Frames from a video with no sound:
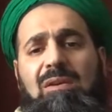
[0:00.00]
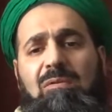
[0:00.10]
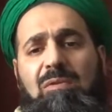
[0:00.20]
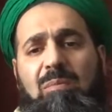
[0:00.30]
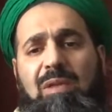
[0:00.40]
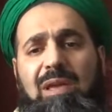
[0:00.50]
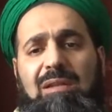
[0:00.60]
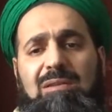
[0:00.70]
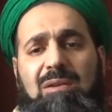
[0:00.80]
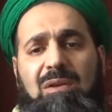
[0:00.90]
from
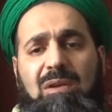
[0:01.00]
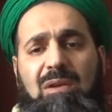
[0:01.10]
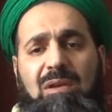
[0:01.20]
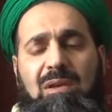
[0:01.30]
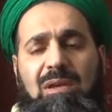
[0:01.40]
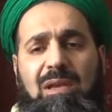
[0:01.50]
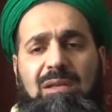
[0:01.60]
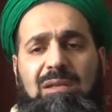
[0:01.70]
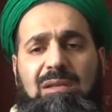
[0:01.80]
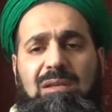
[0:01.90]
that?
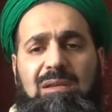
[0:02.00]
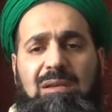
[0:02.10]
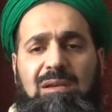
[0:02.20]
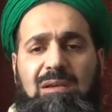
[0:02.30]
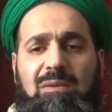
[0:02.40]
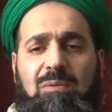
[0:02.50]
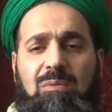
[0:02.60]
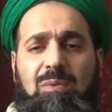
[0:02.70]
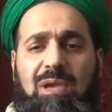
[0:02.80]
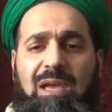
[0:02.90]

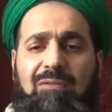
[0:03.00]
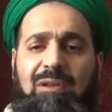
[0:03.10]
We have,